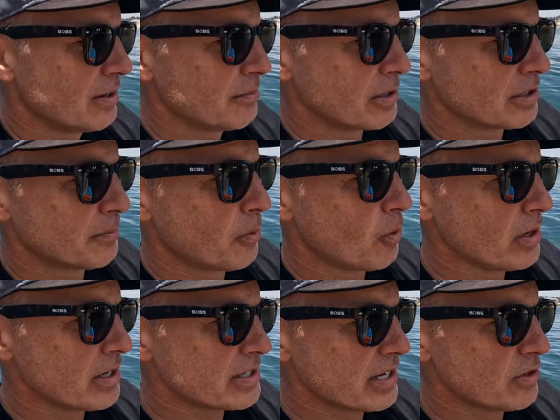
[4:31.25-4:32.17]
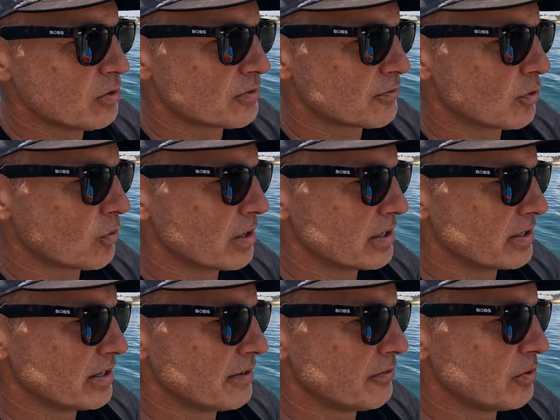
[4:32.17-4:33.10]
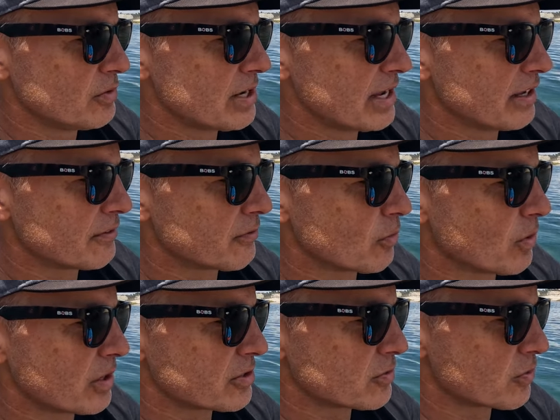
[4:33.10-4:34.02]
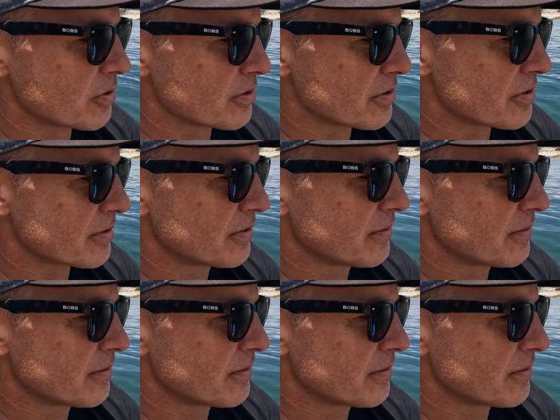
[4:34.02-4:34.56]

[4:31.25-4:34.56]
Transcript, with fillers: But the point is a useful one if you take it for what it's worth.